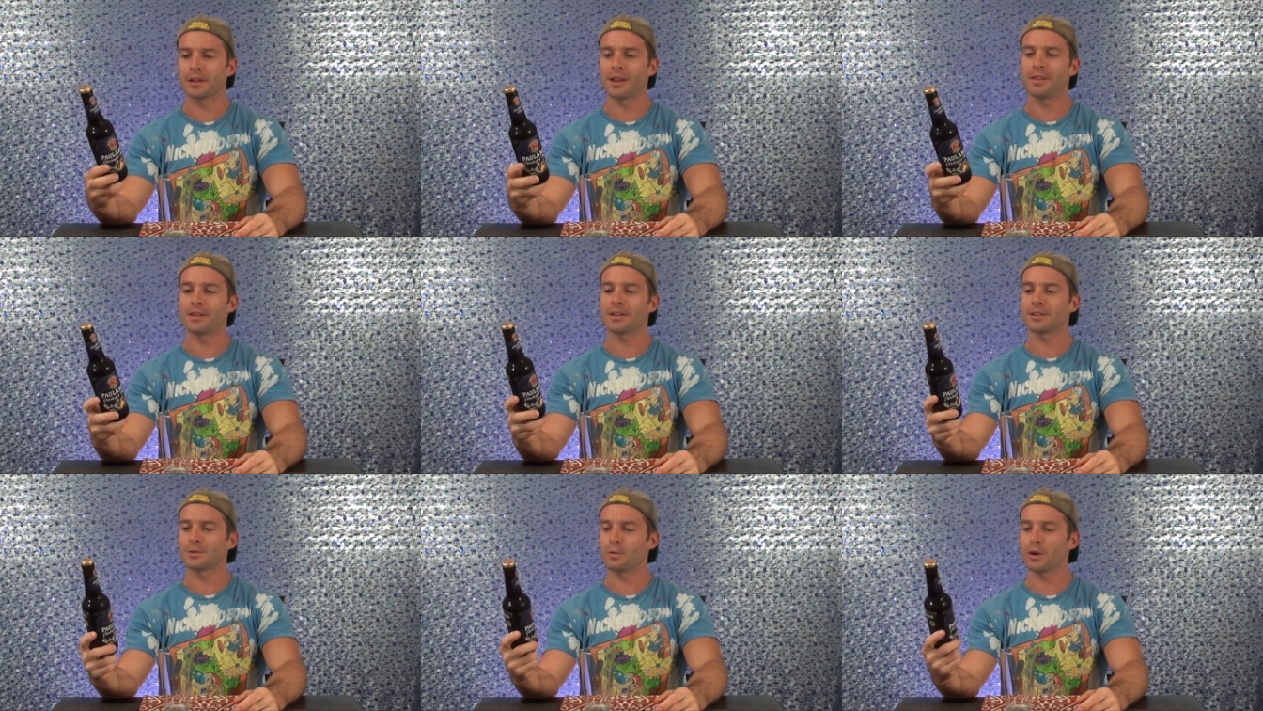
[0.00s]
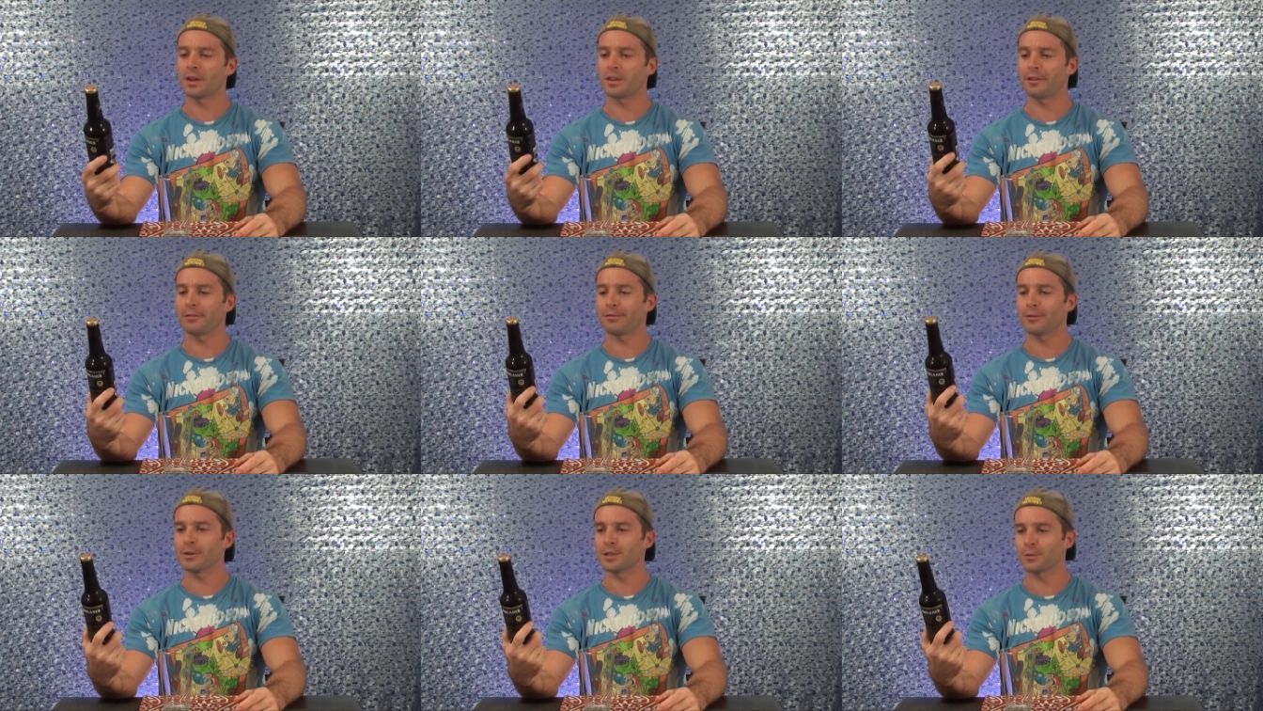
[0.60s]
I think it's one of the
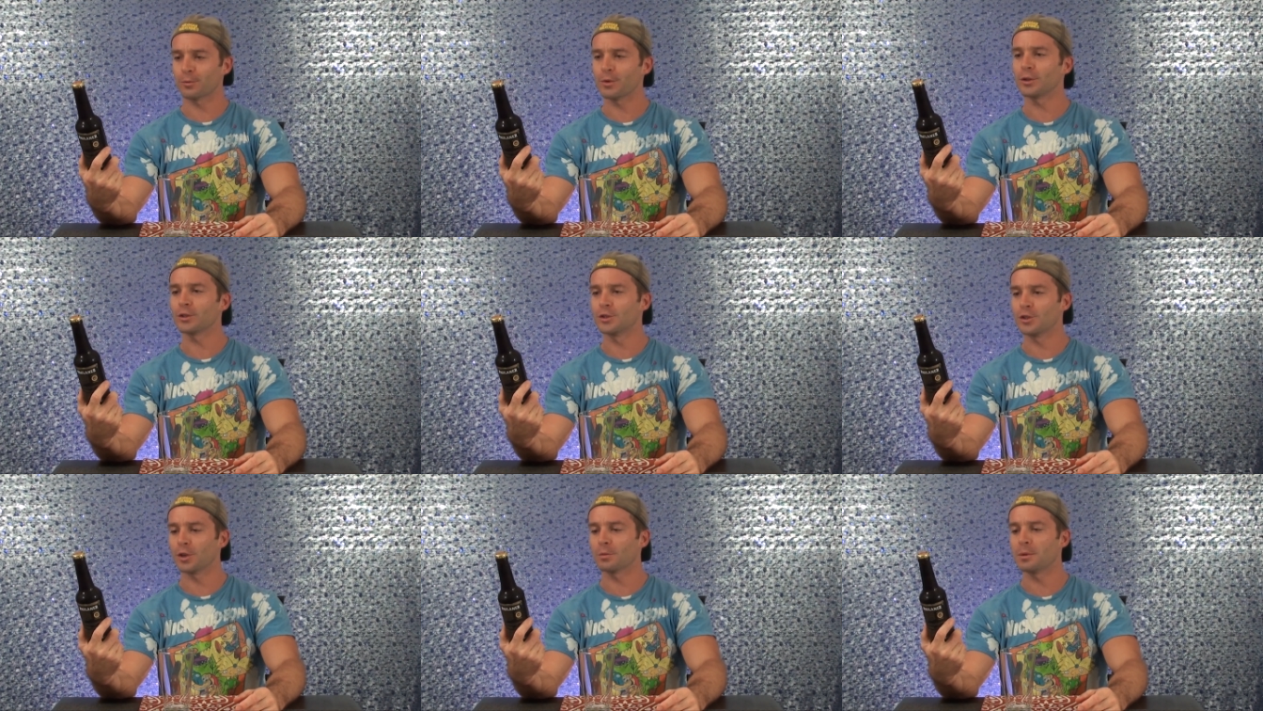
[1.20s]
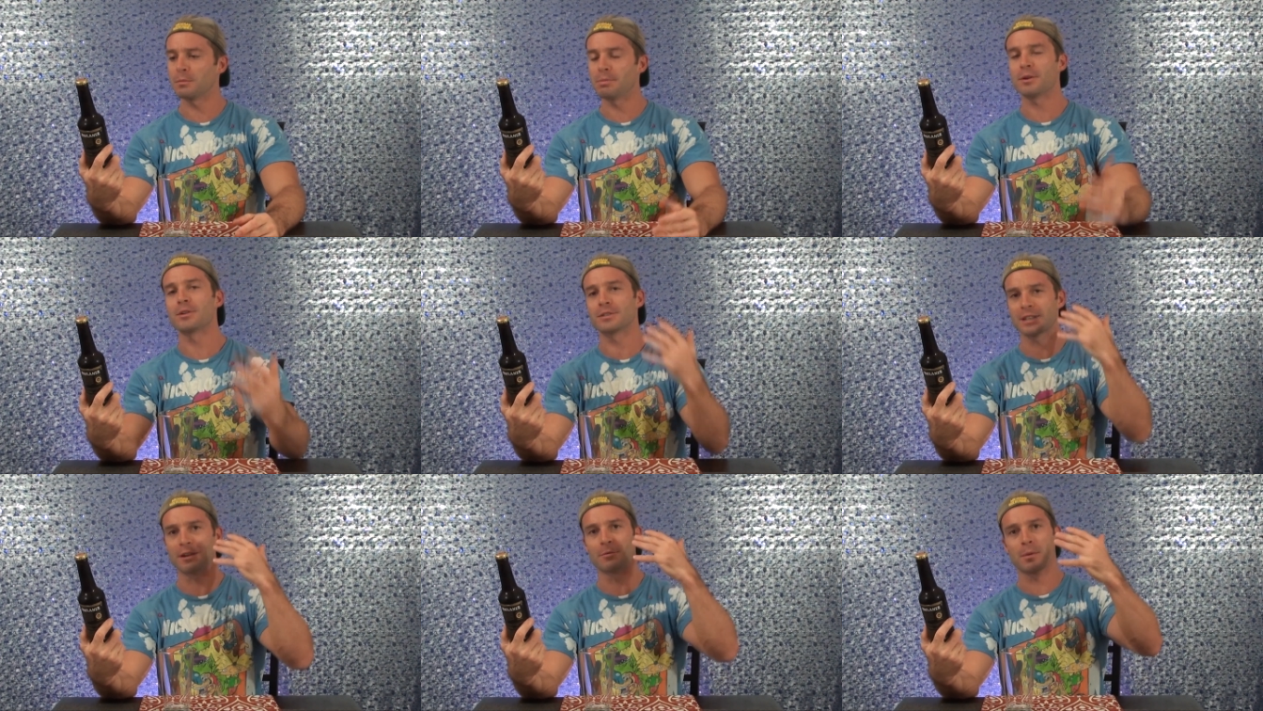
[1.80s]
first real German
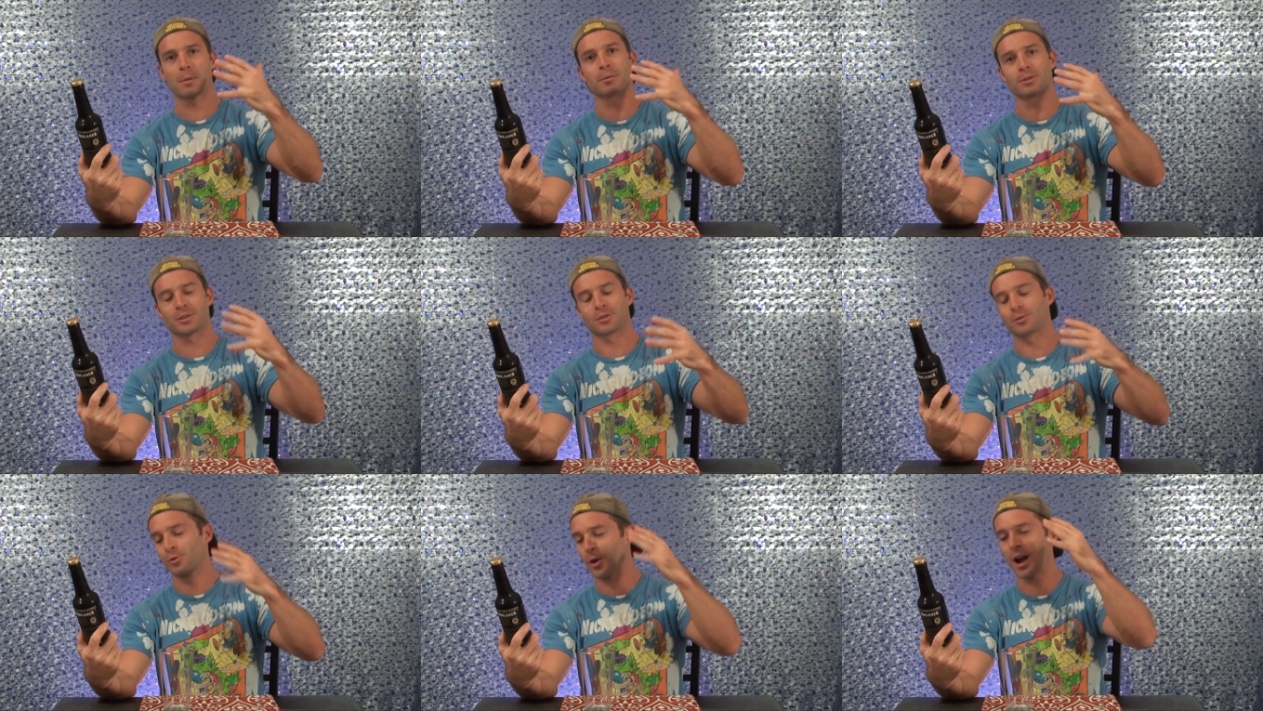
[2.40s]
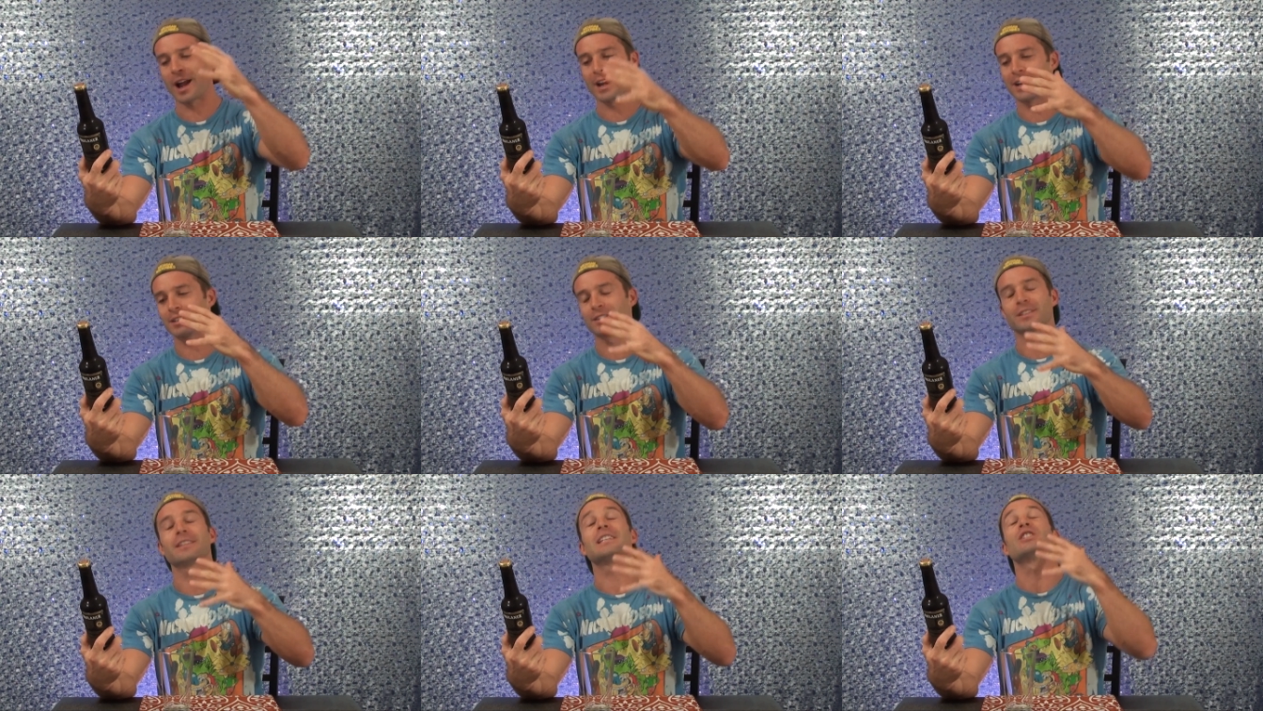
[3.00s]
beers I remember just trying.
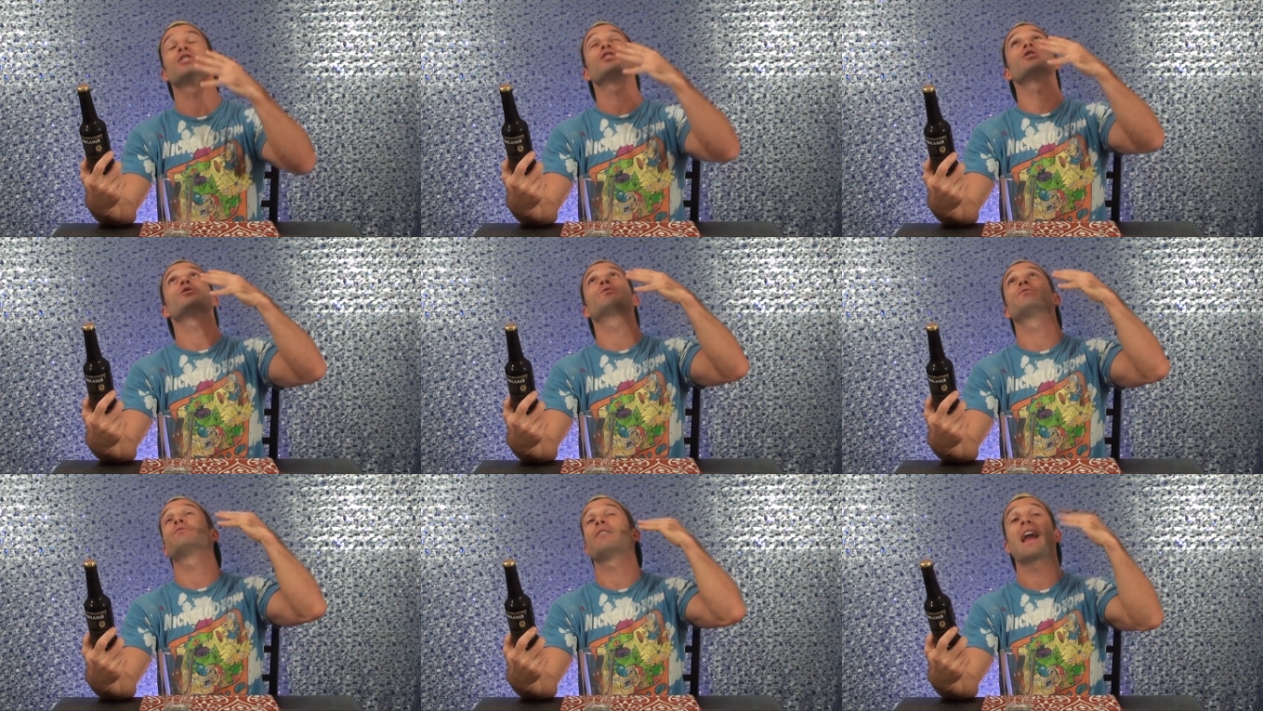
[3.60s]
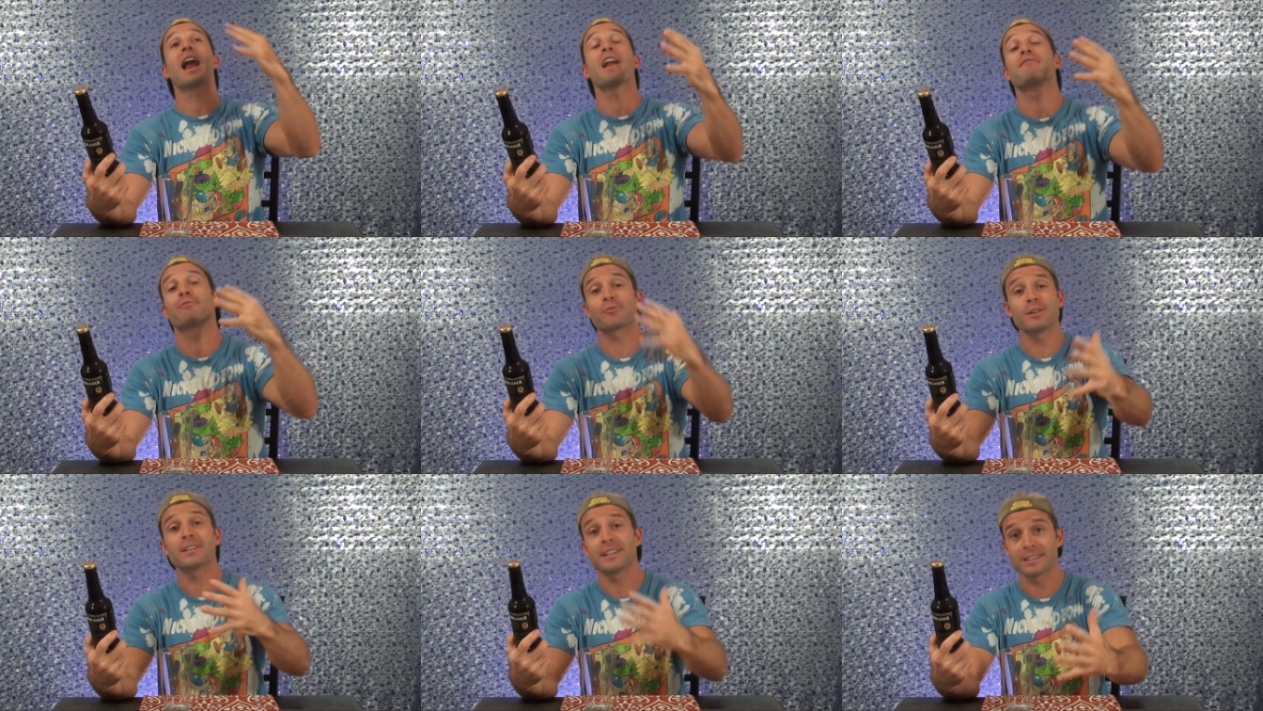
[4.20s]
It's like, this is
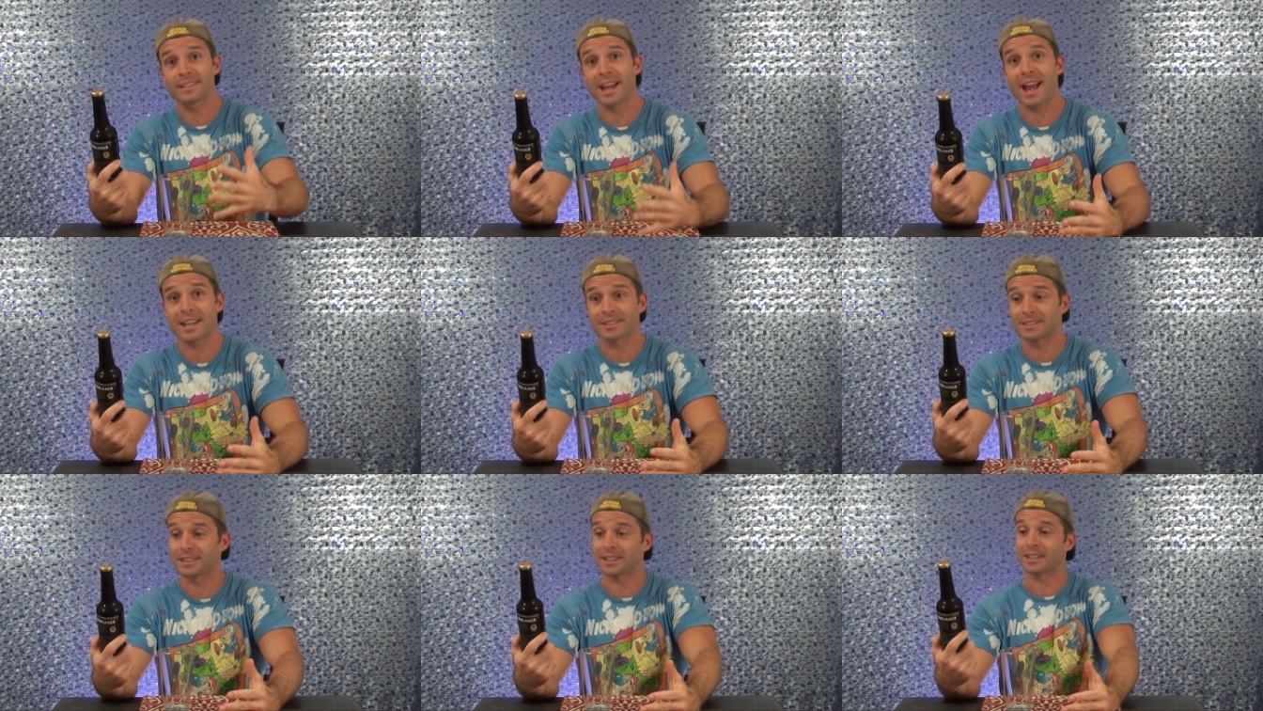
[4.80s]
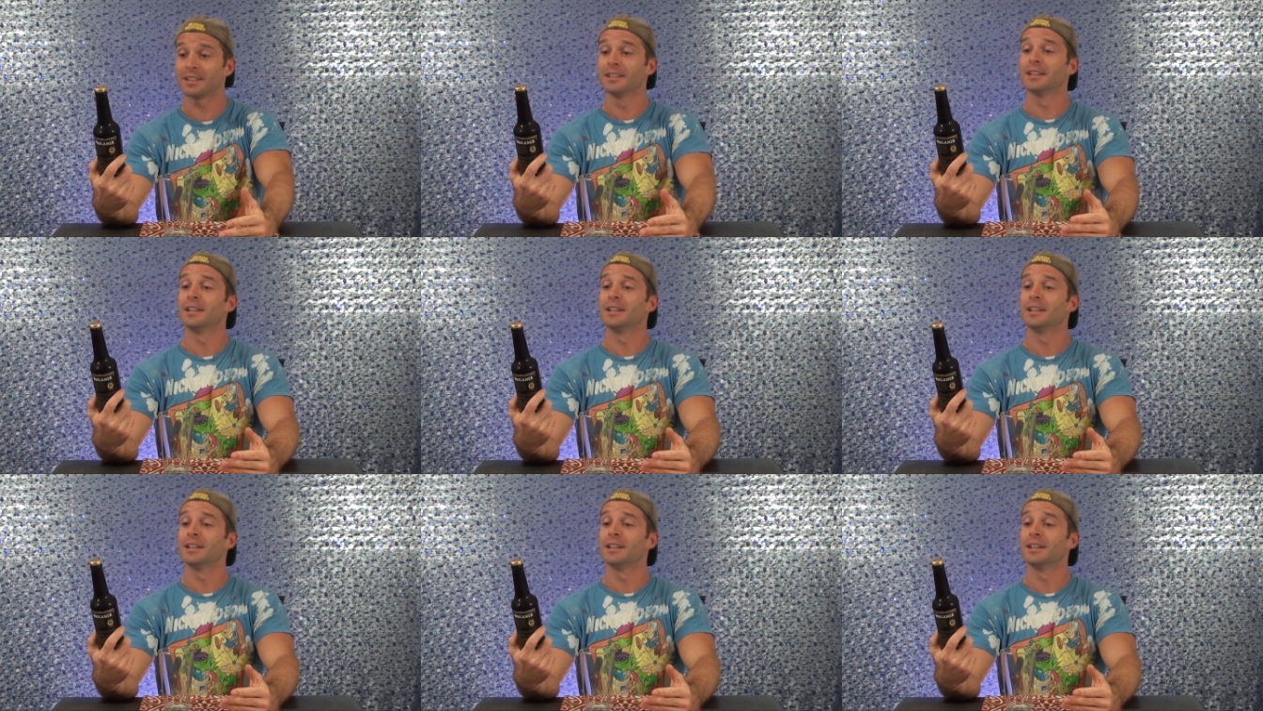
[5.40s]
fan-freaking-tastic.